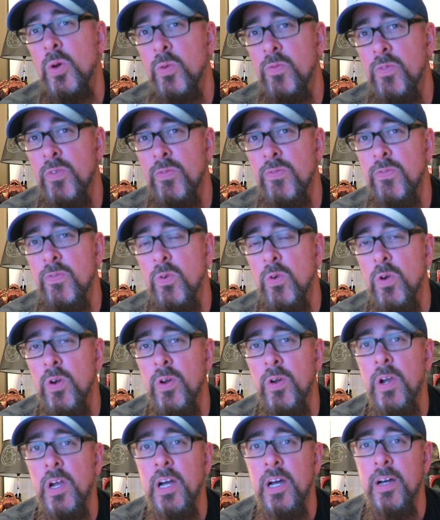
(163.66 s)
over
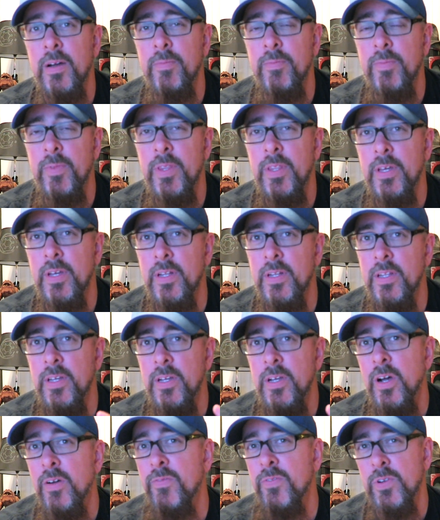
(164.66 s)
for the
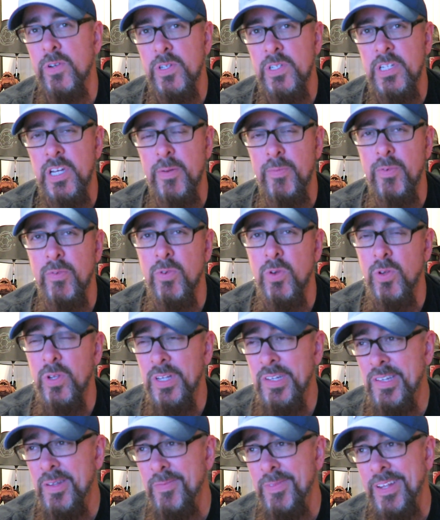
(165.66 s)
governor's type of role,
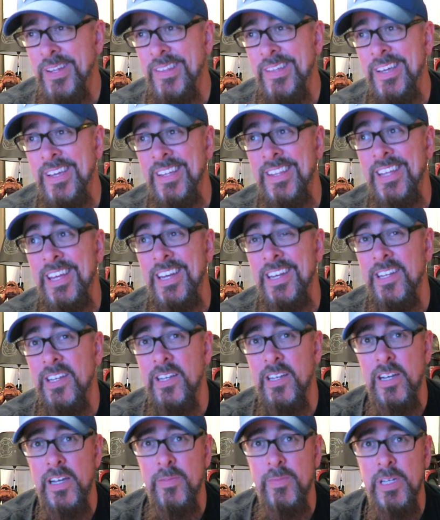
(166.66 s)
except I think that in the
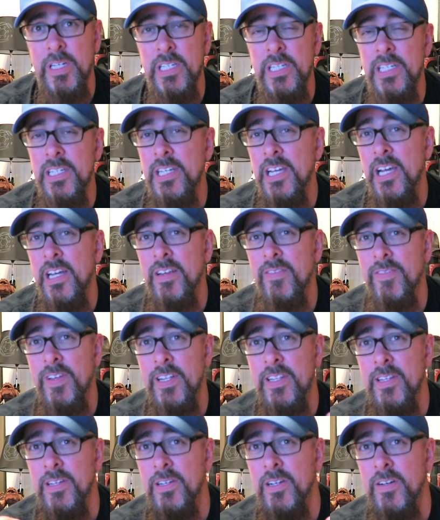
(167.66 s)
comics he's kind of
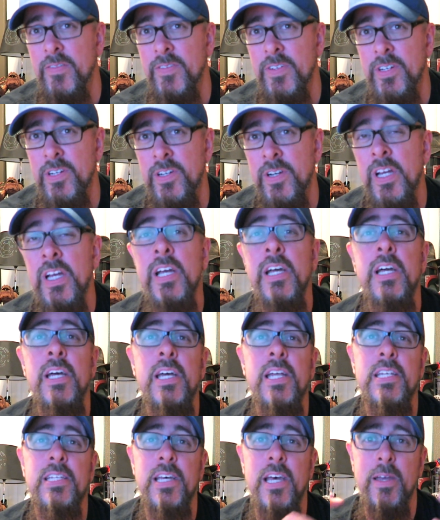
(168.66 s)
like the governor
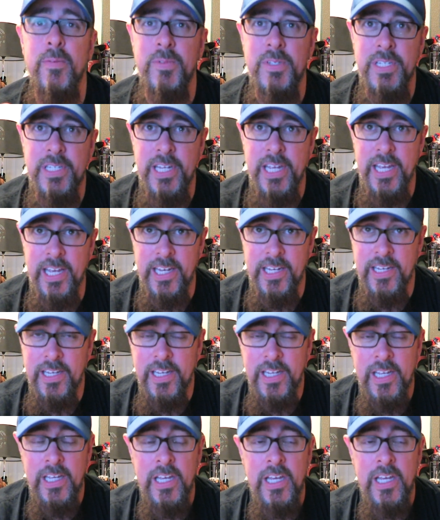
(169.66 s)
times 10.